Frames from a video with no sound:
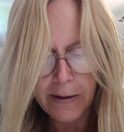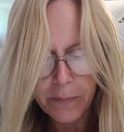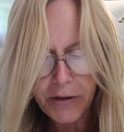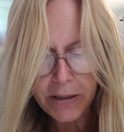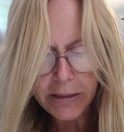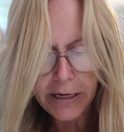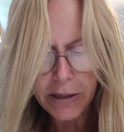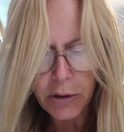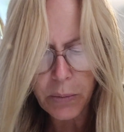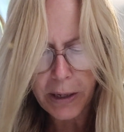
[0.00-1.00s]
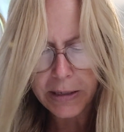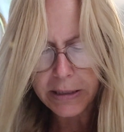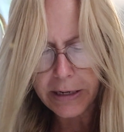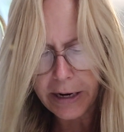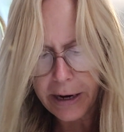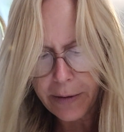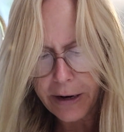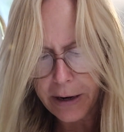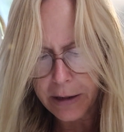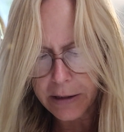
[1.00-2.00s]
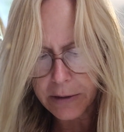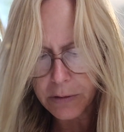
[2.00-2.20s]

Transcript: Then Daniel went to Arioch,